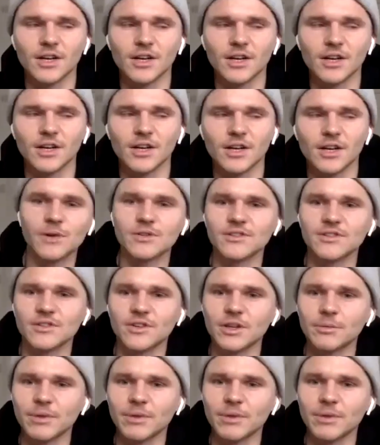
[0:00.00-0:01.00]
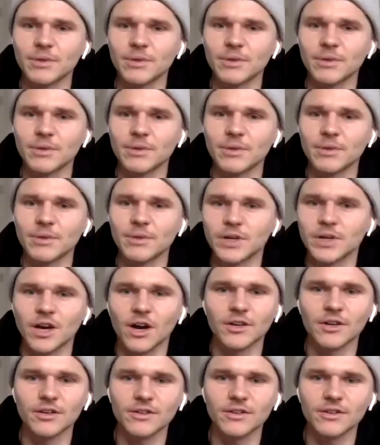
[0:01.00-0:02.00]
Oh, someone else is on the bench press, sorry,
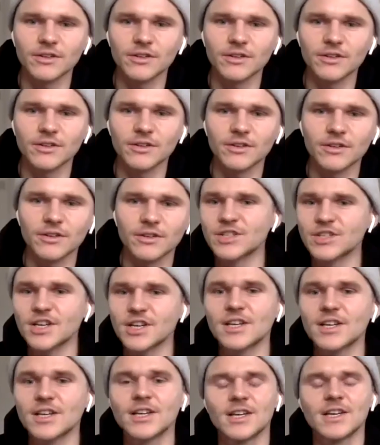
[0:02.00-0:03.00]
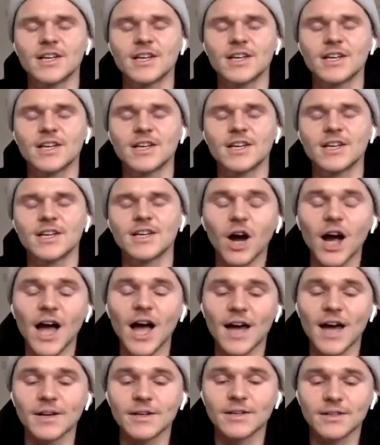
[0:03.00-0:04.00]
we can't do that, we've got to change it.
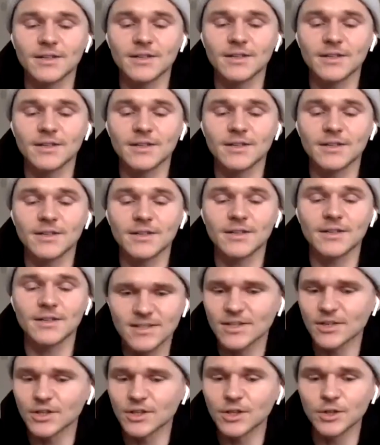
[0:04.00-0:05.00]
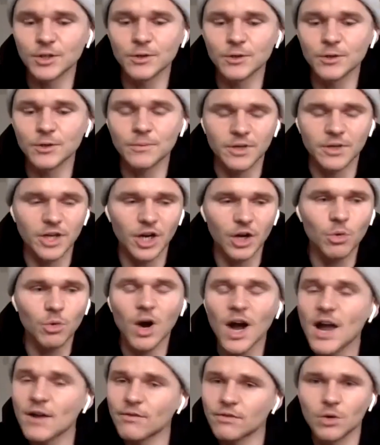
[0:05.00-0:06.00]
So I had access to
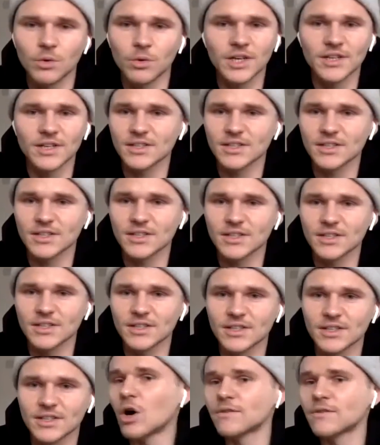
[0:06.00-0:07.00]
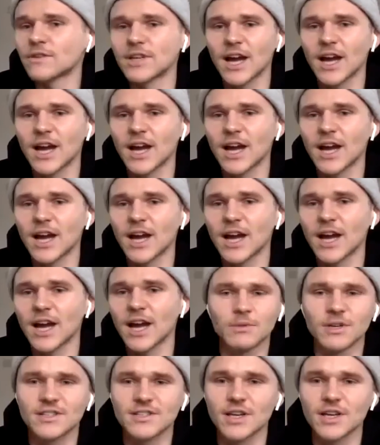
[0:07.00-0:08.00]
whatever I wanted to coach. I quite often had the
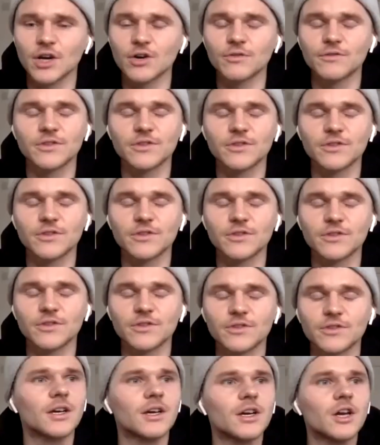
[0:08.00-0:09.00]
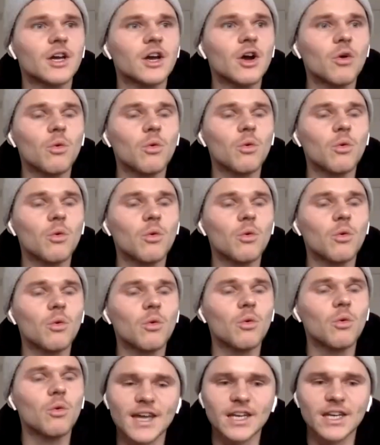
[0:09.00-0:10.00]
studio to myself to
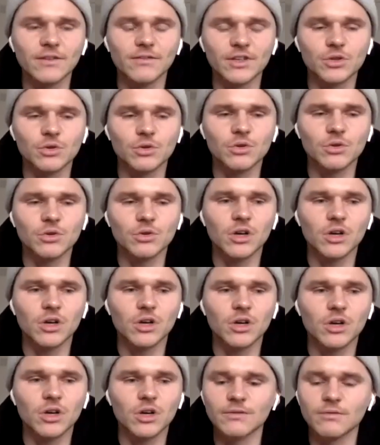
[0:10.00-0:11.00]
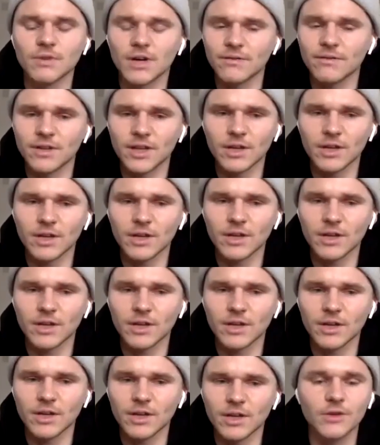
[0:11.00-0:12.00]
work with that individual client to achieve whatever they
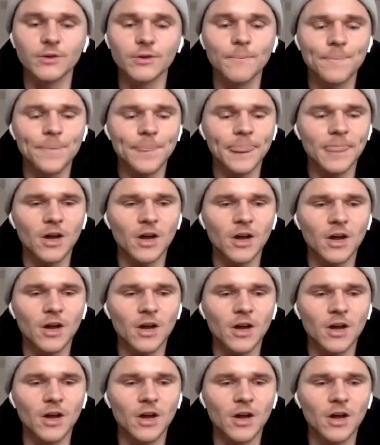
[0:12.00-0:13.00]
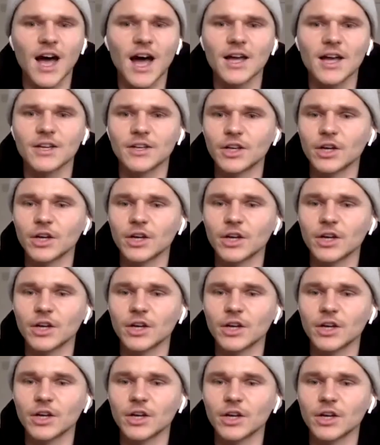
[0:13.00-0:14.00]
wanted. So I considered that
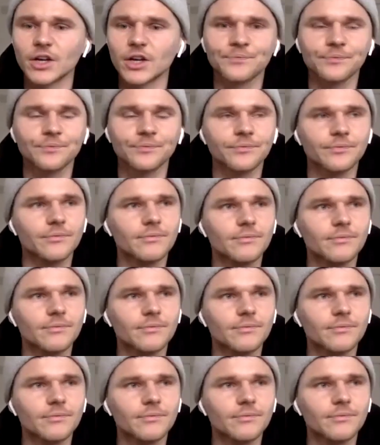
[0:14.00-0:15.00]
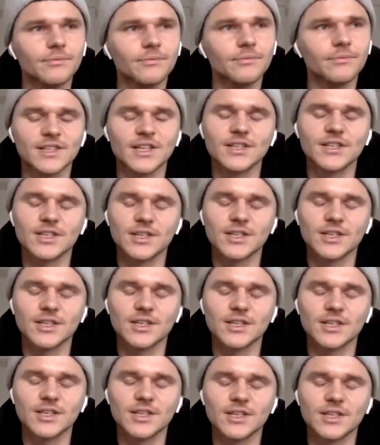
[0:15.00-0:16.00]
a good 5 or
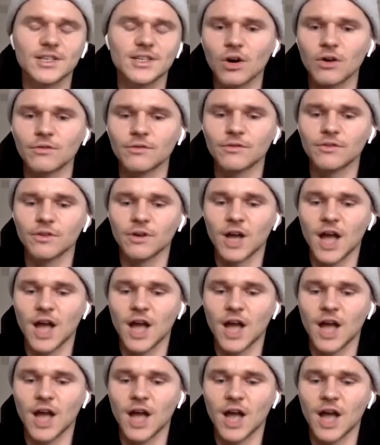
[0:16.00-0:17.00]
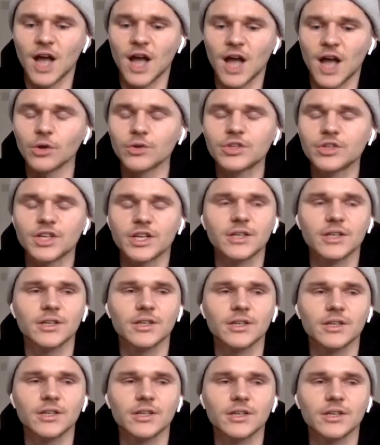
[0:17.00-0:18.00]
6 years of actual
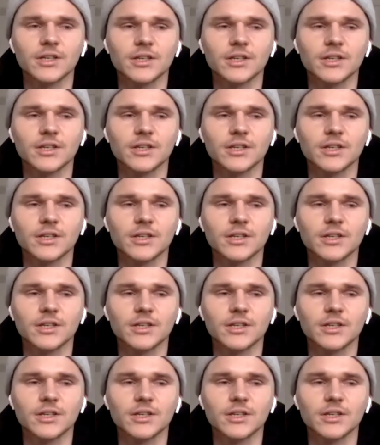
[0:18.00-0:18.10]
coaching.